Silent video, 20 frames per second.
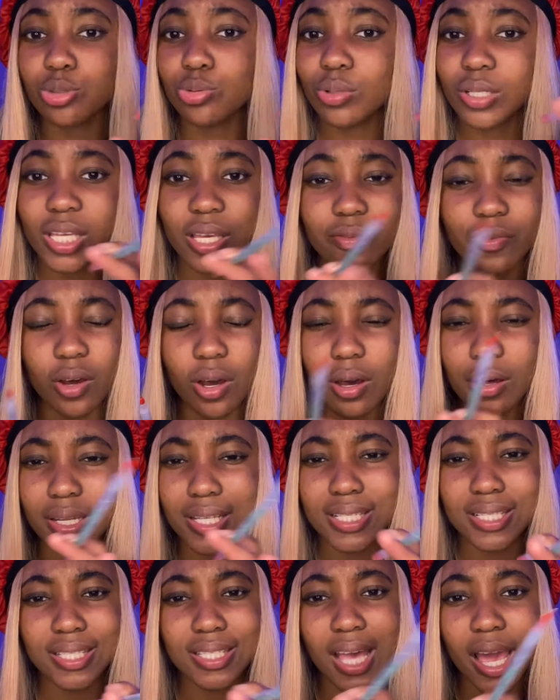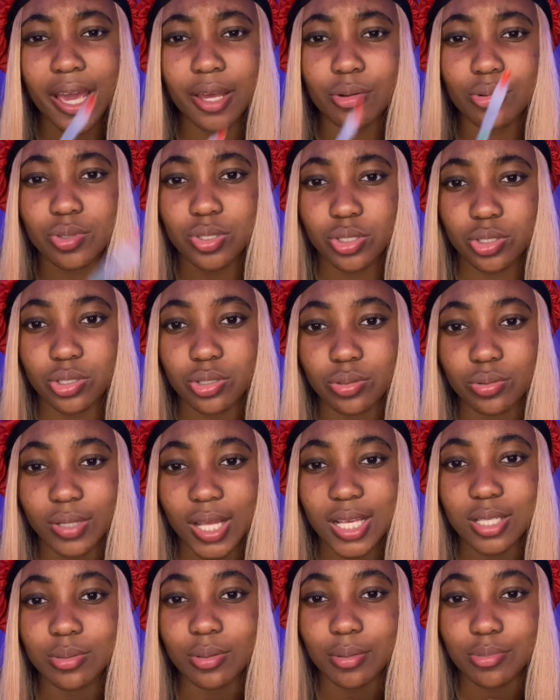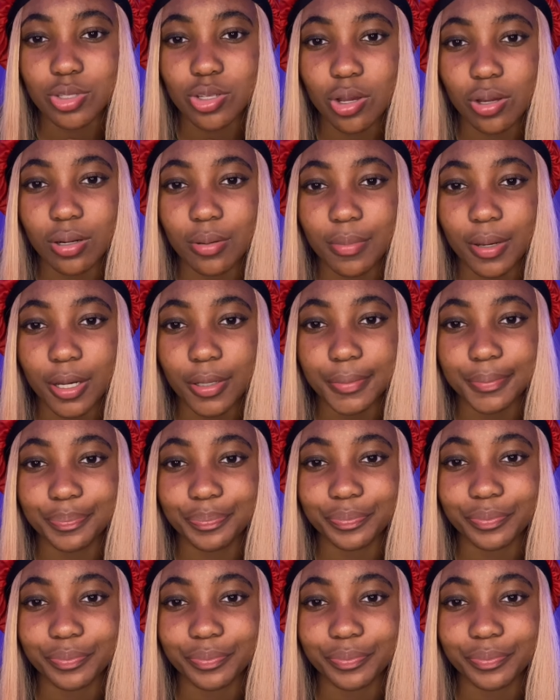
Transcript: give all these titles to. That's what I'm talking about.